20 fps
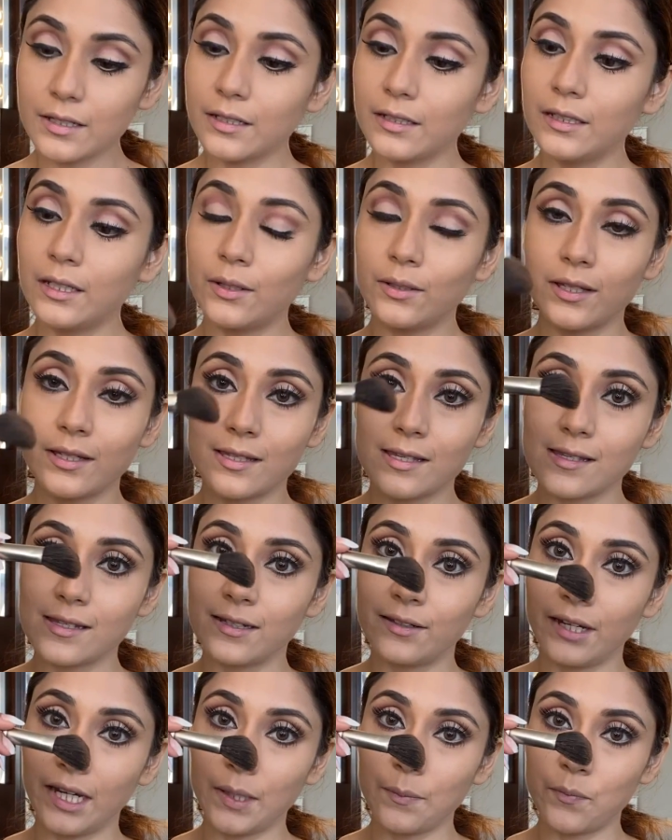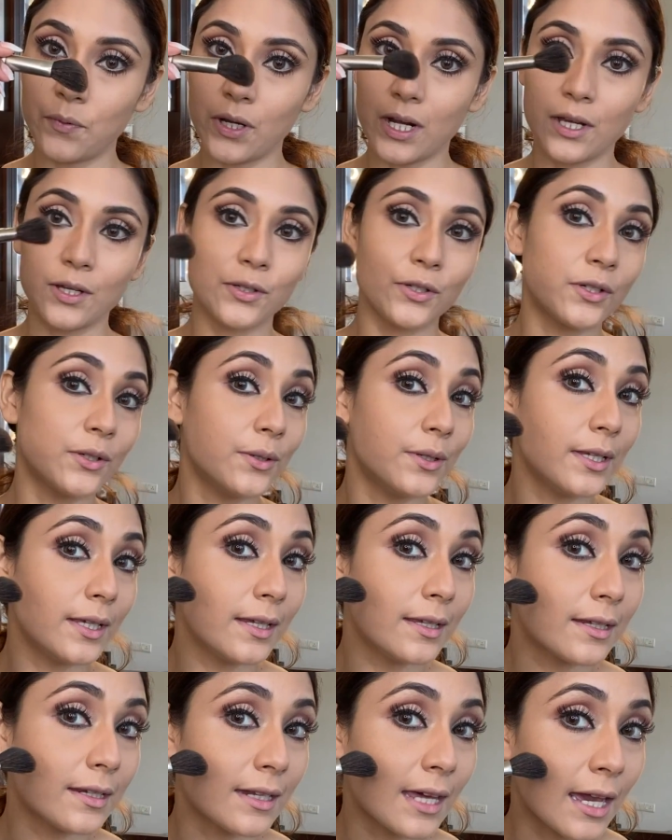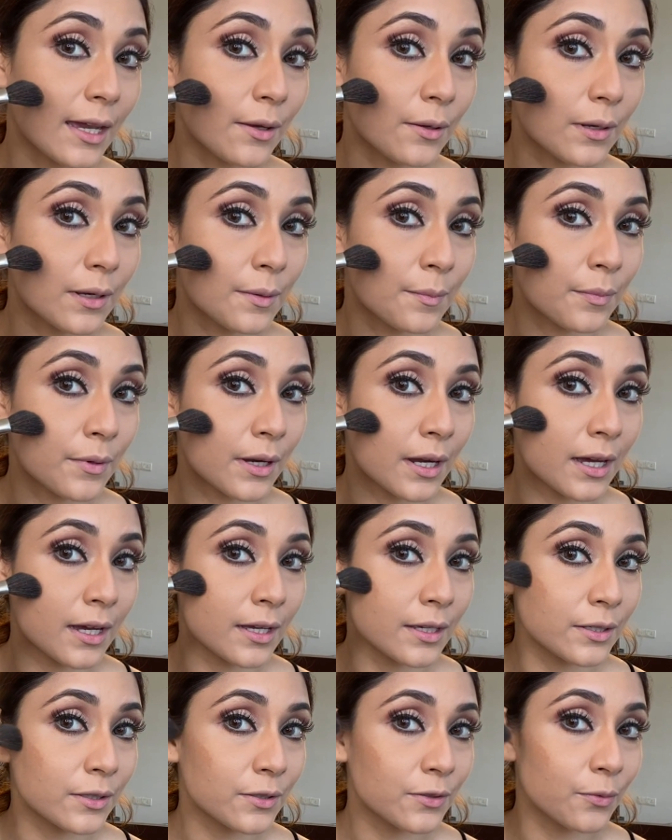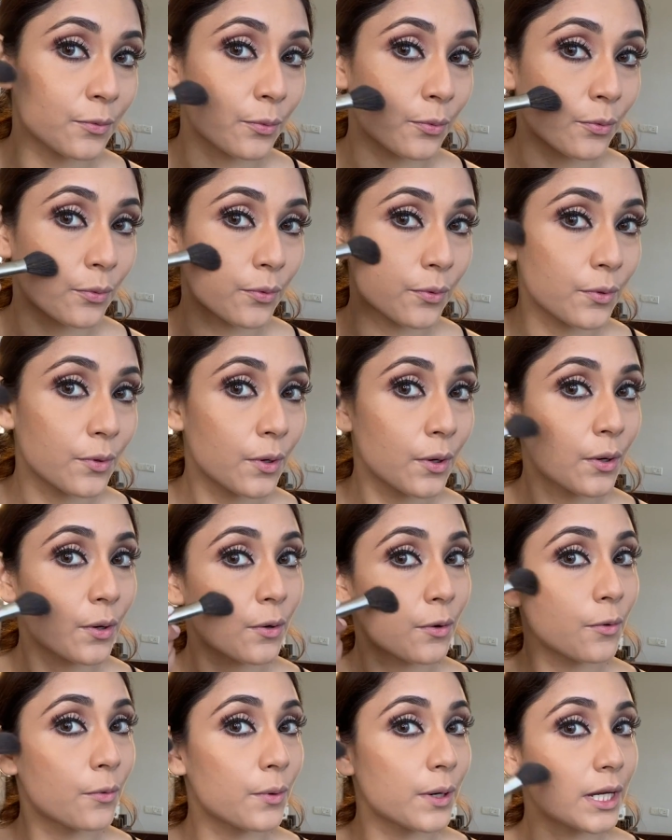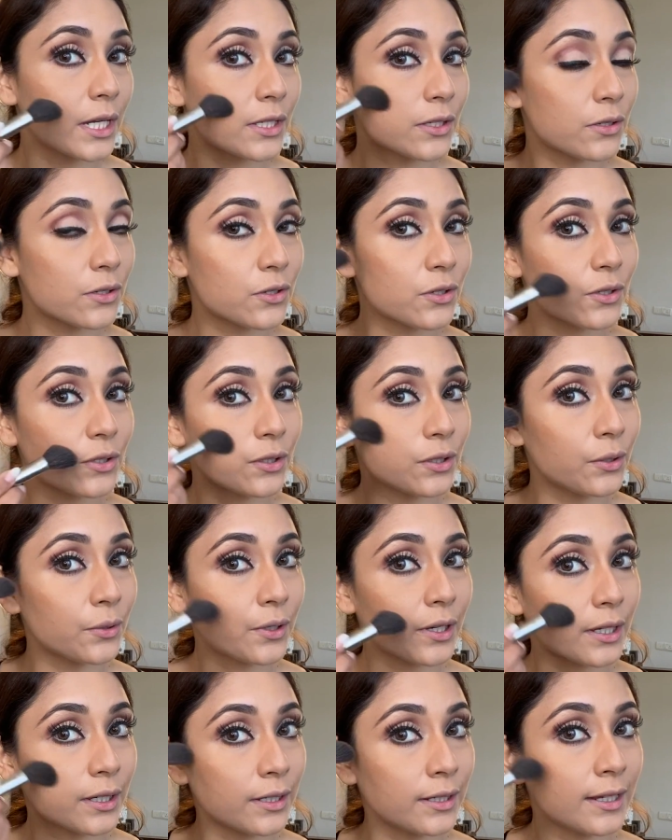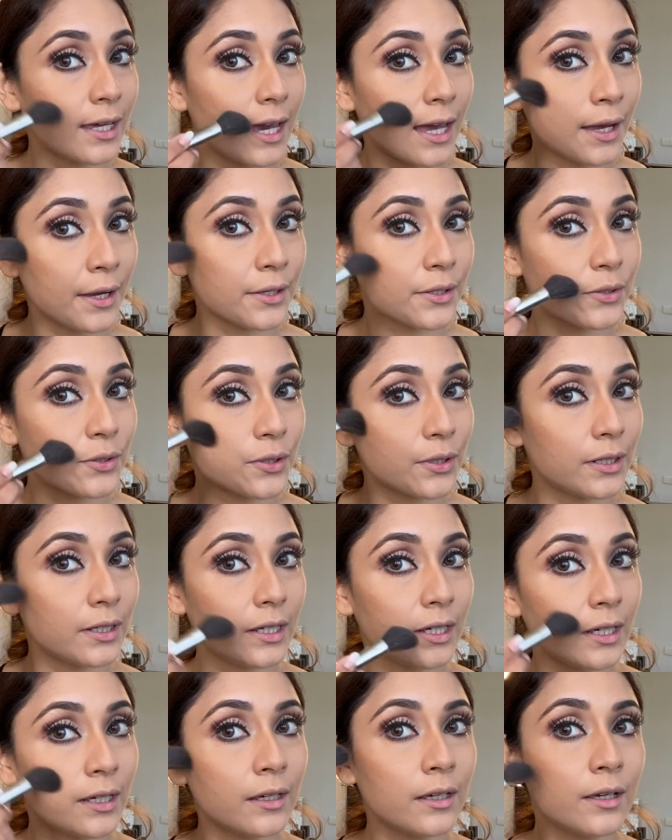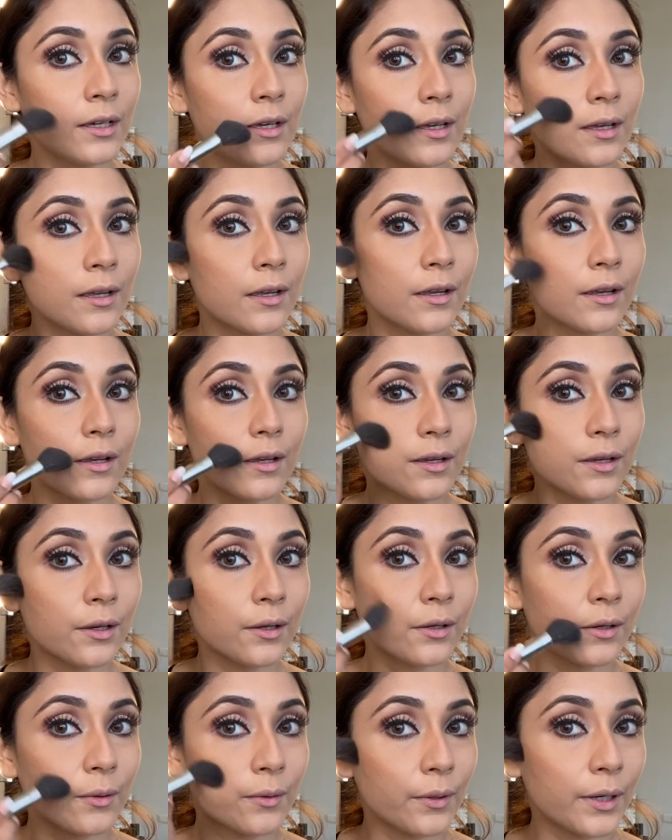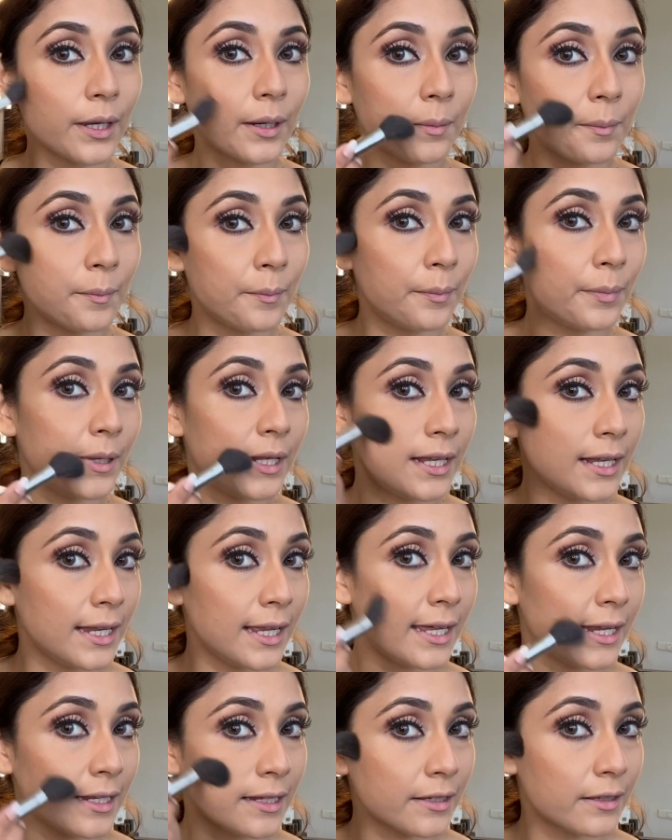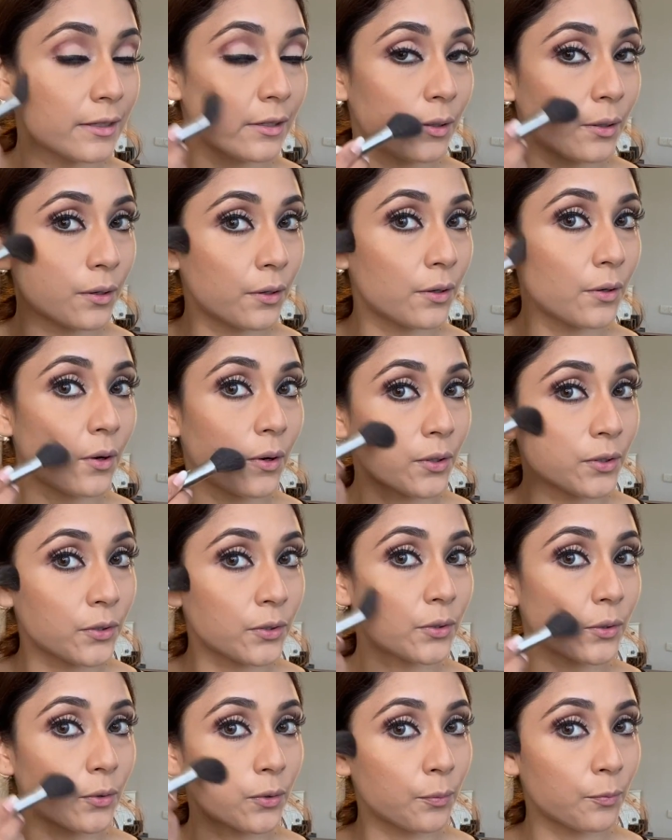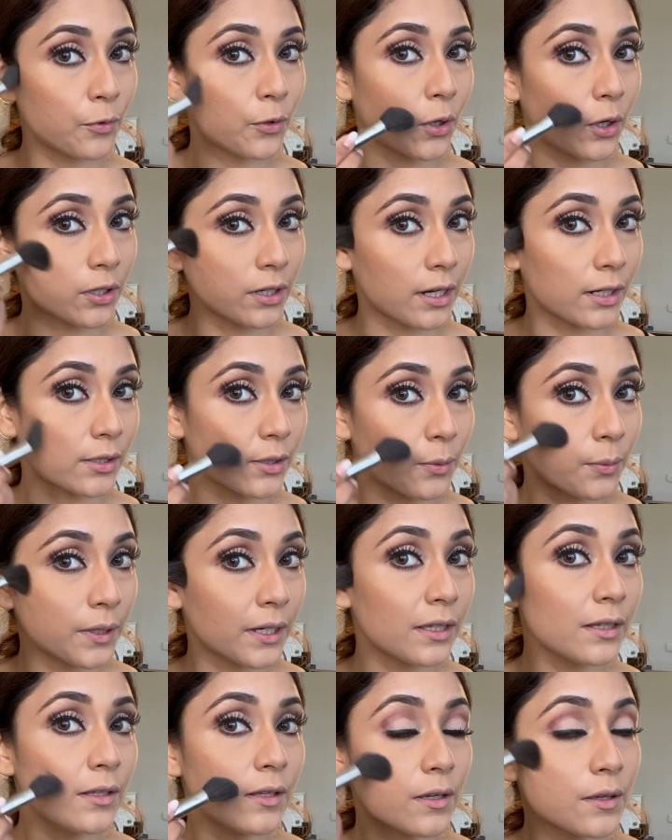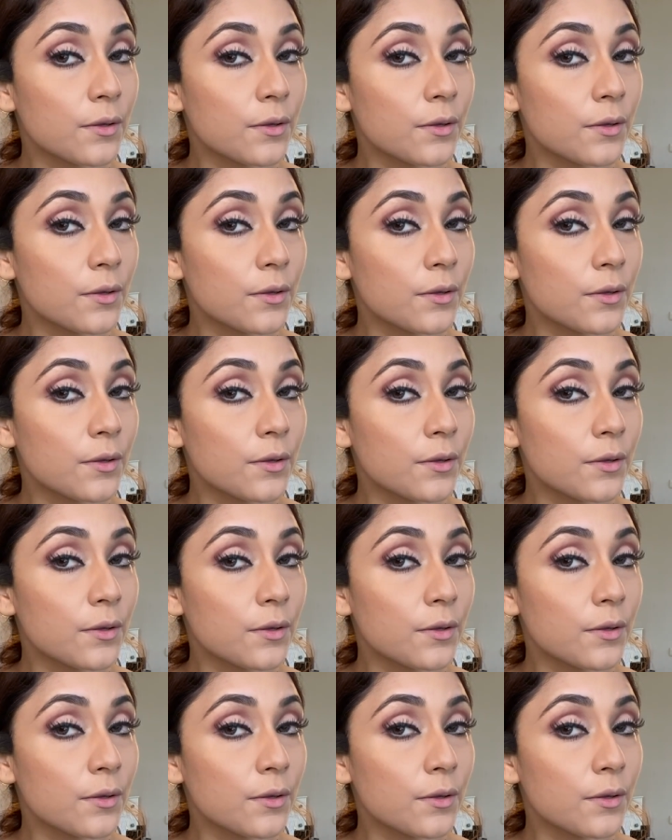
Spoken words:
Now this is a great brush. You need an angular brush which you can actually, blend the contour product with.